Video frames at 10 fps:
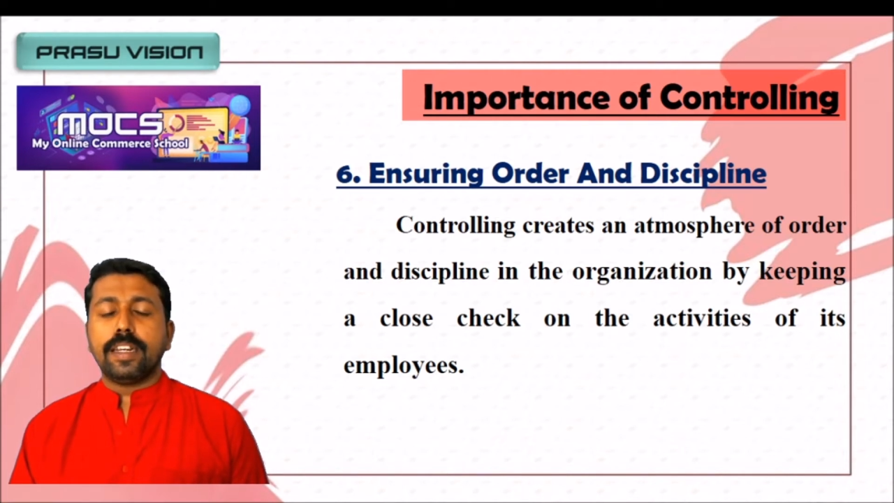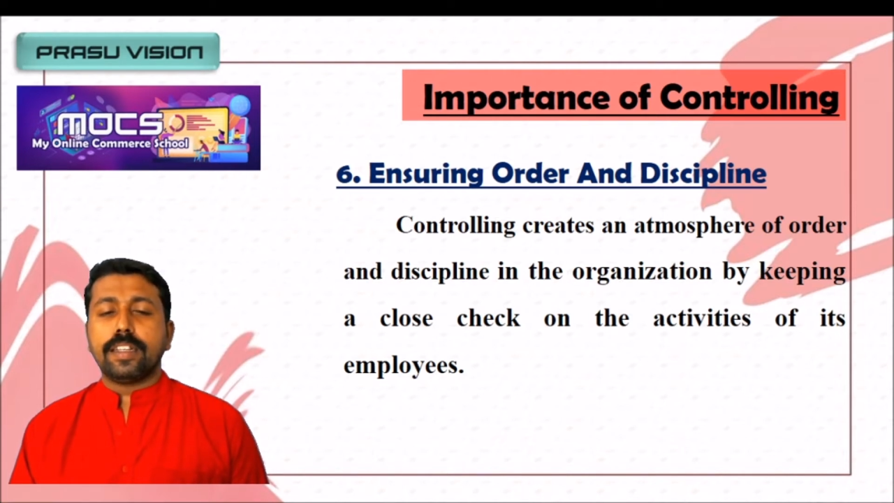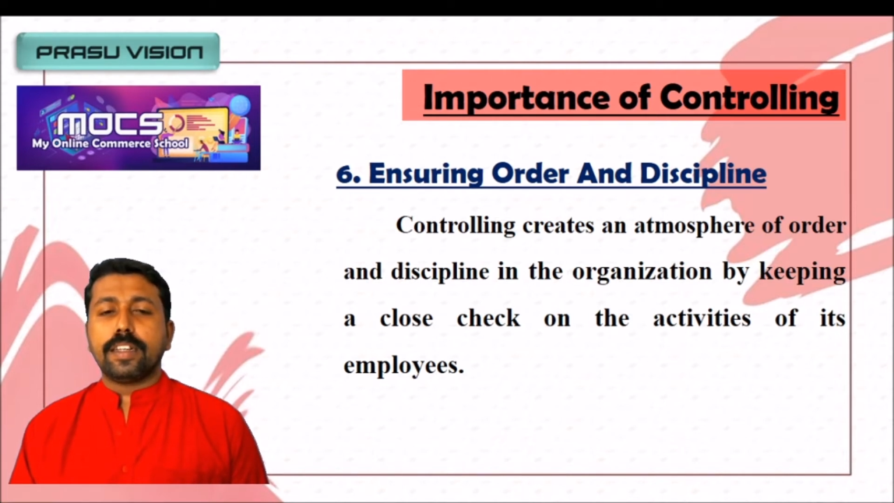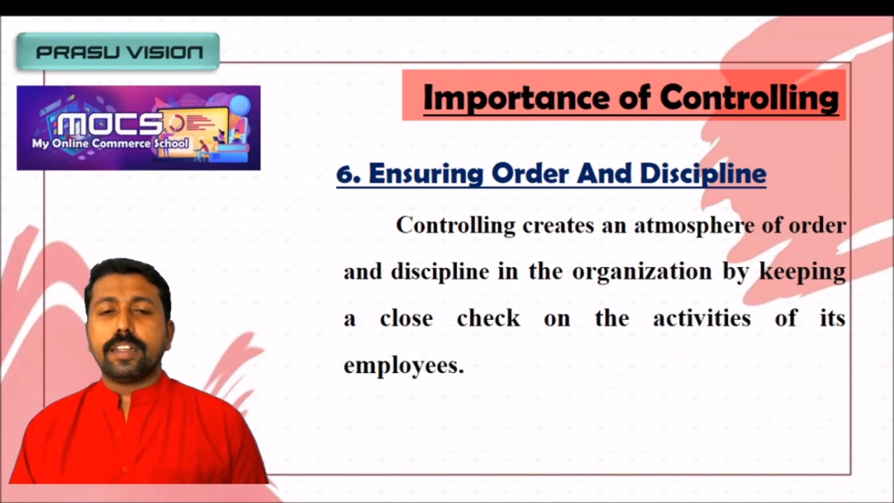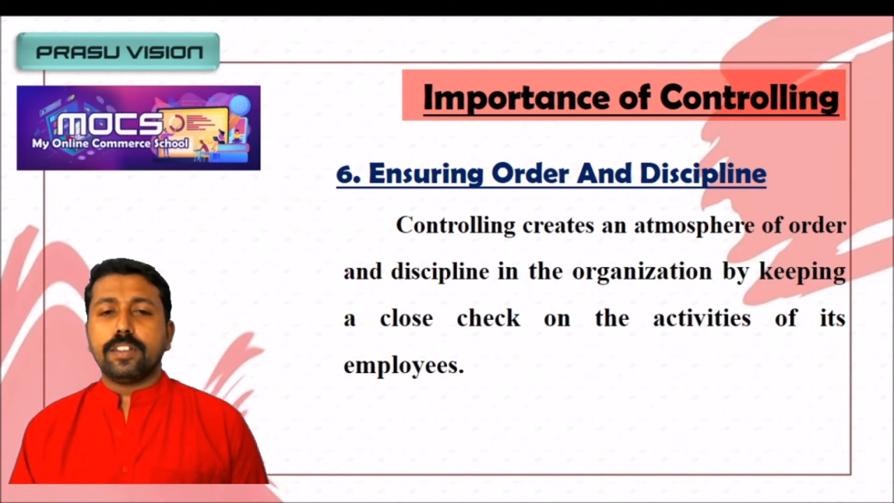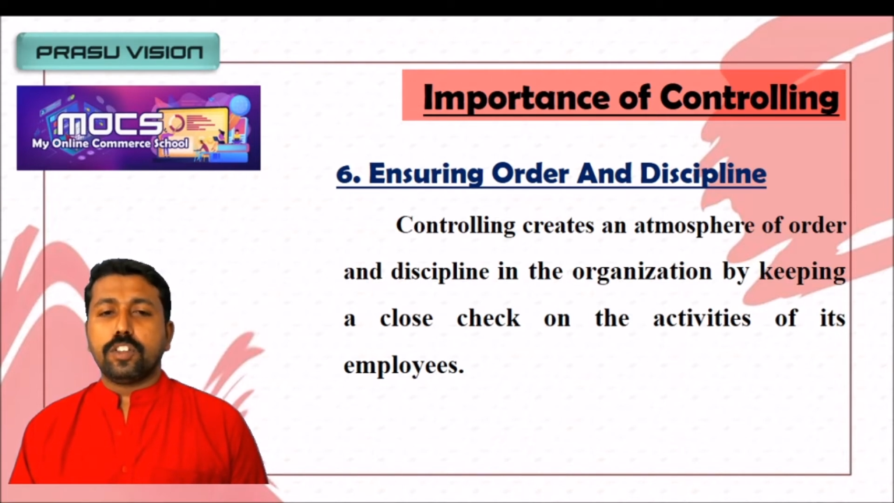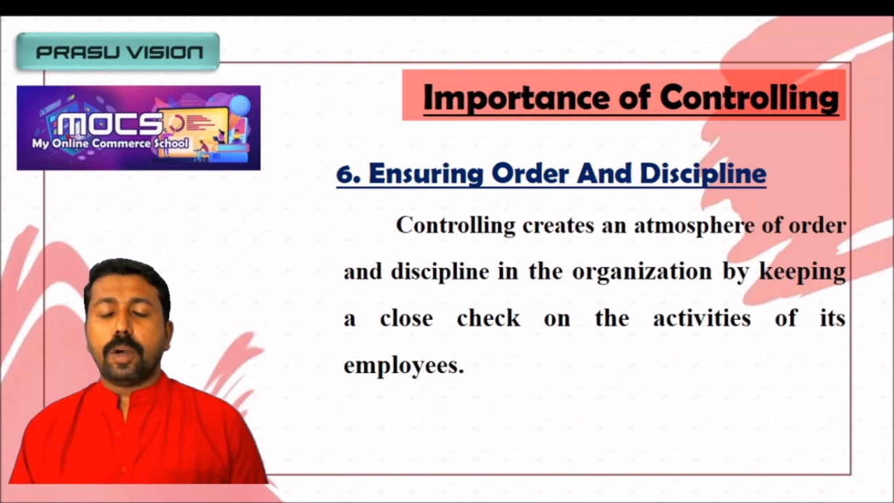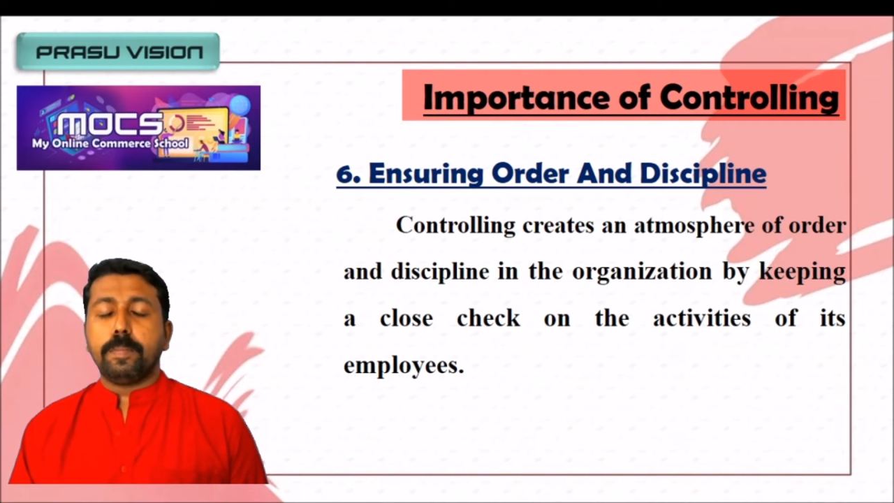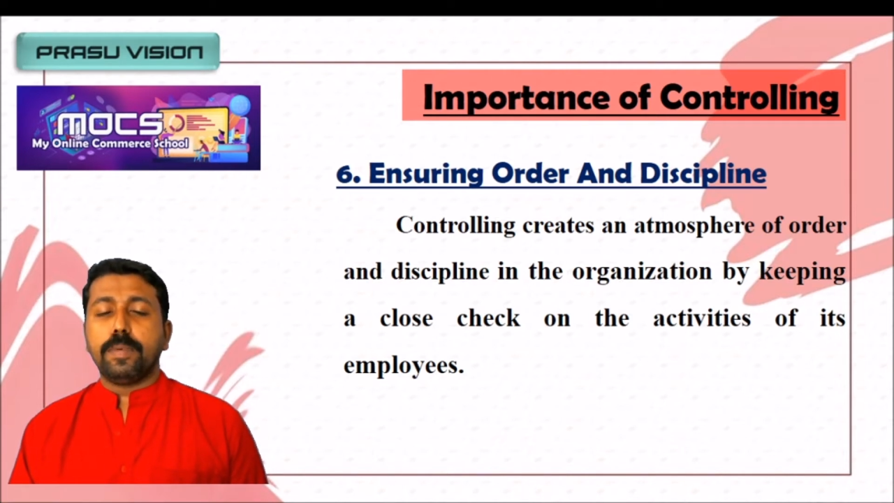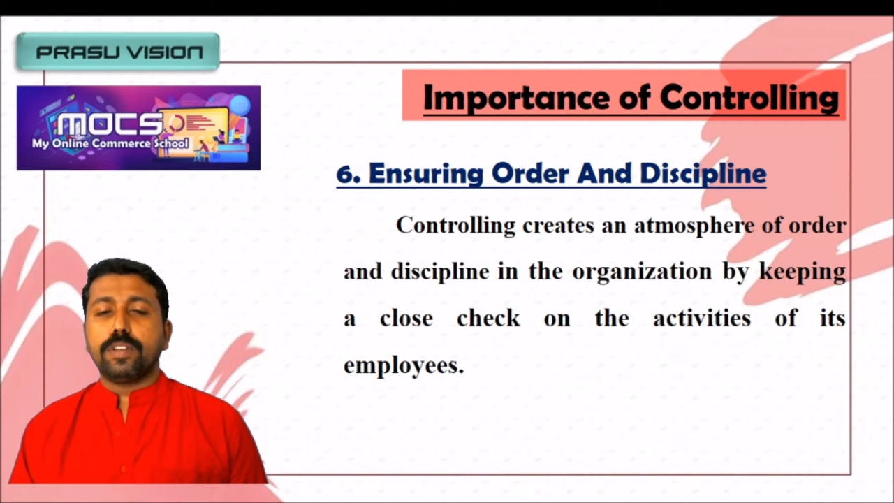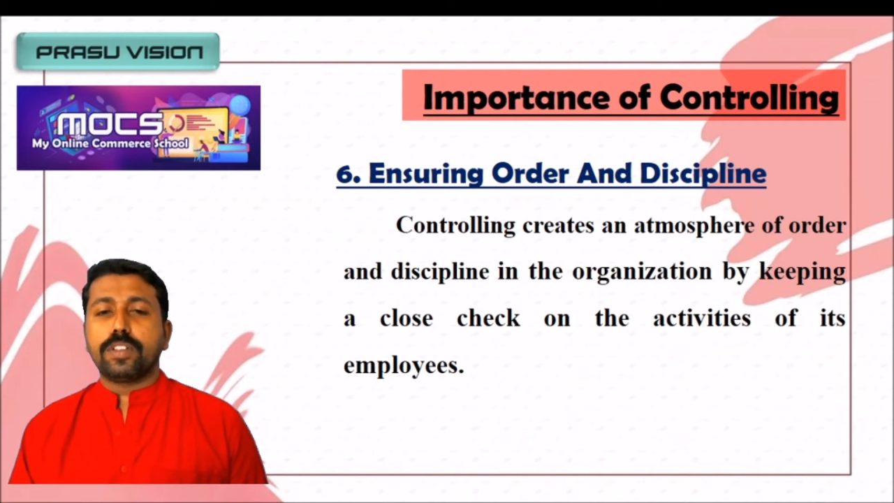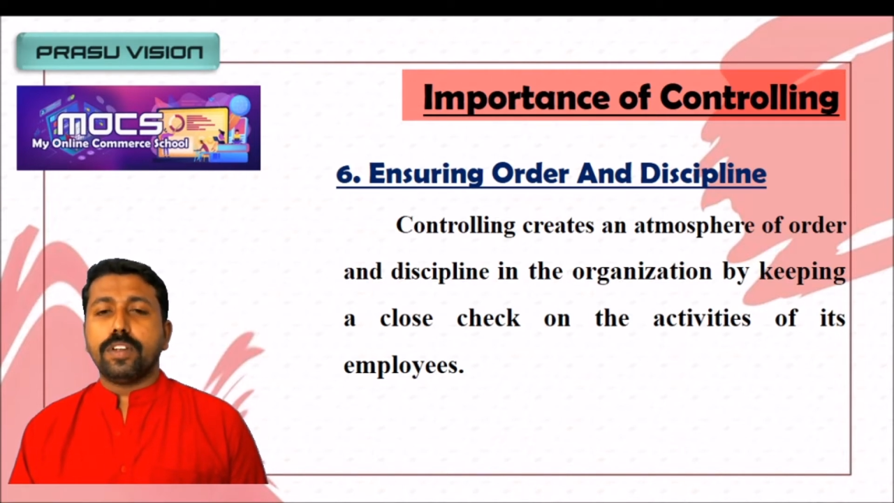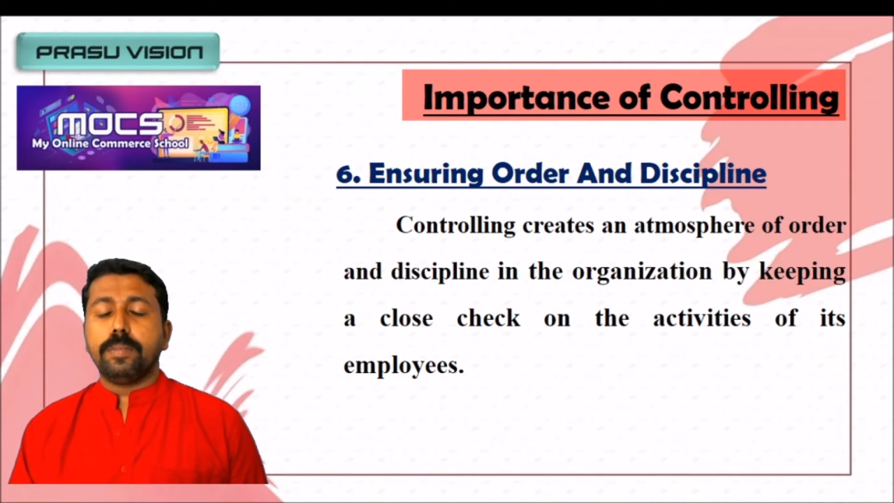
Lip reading: other topmost